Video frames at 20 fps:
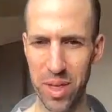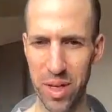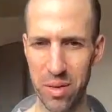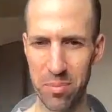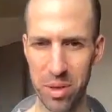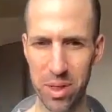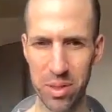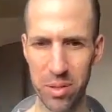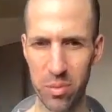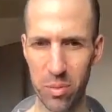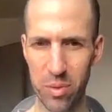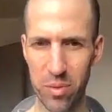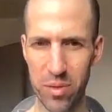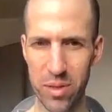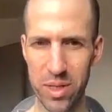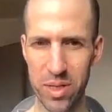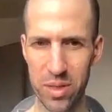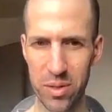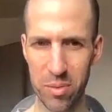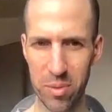Basil
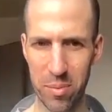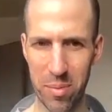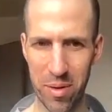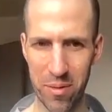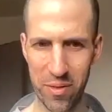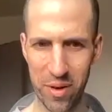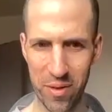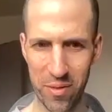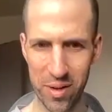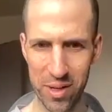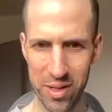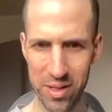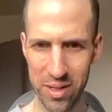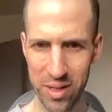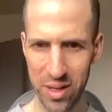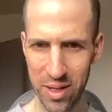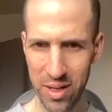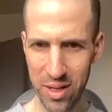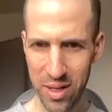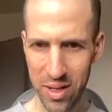Wolverton is one of my favorites.
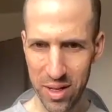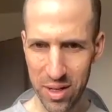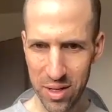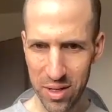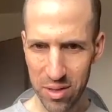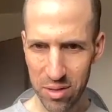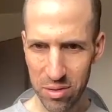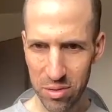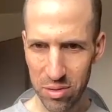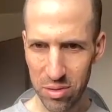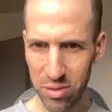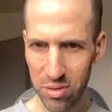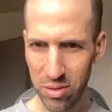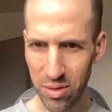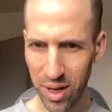Ooh,